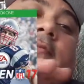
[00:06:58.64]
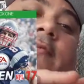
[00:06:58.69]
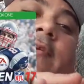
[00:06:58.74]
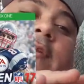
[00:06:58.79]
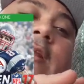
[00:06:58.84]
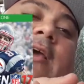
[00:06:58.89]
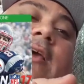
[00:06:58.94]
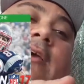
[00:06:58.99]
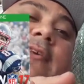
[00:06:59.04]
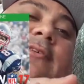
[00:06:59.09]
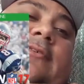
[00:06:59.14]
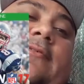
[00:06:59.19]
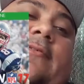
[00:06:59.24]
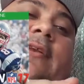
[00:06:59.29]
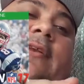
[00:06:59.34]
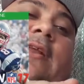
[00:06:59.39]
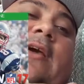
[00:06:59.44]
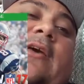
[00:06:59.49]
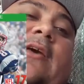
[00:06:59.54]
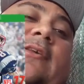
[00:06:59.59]
Relax.
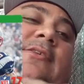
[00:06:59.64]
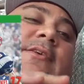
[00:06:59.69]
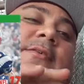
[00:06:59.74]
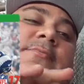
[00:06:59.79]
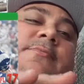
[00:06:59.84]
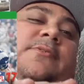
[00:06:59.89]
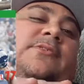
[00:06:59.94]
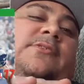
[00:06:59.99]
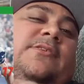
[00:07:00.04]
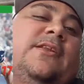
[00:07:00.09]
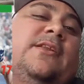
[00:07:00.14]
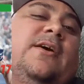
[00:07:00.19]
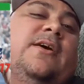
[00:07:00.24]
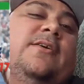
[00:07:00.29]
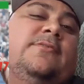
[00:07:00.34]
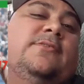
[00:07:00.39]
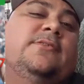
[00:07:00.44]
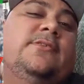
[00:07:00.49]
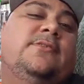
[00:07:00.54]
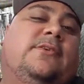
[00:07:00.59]
I'm just announcing the
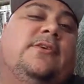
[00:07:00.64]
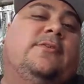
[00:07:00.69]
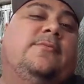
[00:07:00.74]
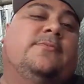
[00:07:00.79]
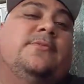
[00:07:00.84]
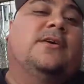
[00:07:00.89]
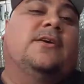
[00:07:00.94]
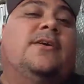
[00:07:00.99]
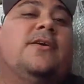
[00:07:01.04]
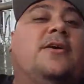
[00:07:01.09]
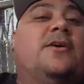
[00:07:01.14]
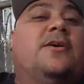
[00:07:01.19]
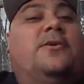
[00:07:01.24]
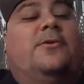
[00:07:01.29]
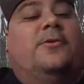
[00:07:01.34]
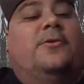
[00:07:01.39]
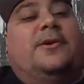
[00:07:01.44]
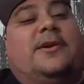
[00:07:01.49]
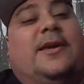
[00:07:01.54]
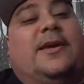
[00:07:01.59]
teams.
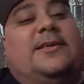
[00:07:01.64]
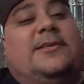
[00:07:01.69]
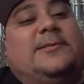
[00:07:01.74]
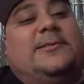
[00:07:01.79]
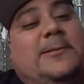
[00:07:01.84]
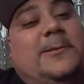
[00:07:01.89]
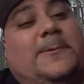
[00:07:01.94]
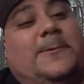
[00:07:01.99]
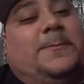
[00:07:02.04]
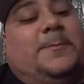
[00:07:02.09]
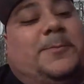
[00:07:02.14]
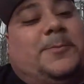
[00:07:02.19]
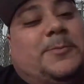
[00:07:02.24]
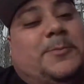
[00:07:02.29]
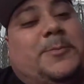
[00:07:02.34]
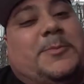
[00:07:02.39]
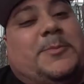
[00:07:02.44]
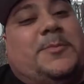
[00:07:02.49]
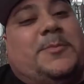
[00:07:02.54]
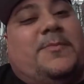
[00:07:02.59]
Okay, so
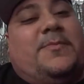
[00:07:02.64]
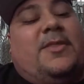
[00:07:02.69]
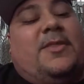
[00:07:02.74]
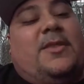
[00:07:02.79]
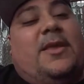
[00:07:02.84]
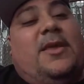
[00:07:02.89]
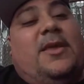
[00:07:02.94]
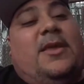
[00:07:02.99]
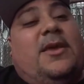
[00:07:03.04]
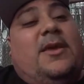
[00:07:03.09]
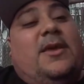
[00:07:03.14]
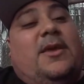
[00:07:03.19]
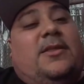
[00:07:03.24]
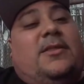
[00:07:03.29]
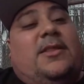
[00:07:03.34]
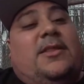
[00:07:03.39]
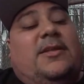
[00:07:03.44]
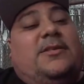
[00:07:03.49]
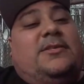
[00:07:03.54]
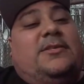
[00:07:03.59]

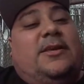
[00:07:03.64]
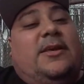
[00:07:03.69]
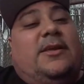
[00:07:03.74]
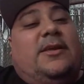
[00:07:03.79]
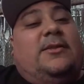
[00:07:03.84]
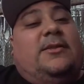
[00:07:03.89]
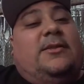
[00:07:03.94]
that's it.